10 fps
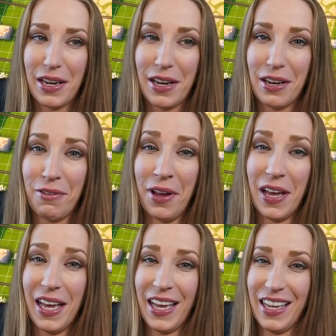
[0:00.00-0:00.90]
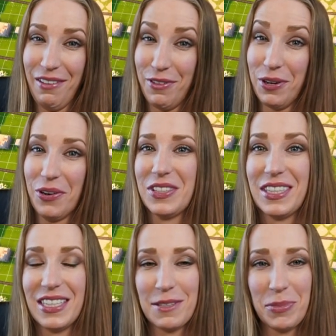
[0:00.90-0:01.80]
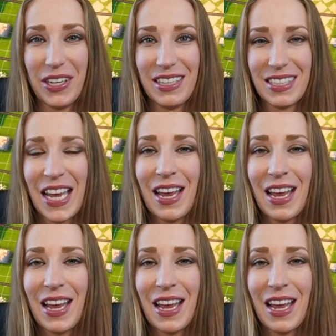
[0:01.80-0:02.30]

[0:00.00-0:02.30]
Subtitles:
And if you notice this place,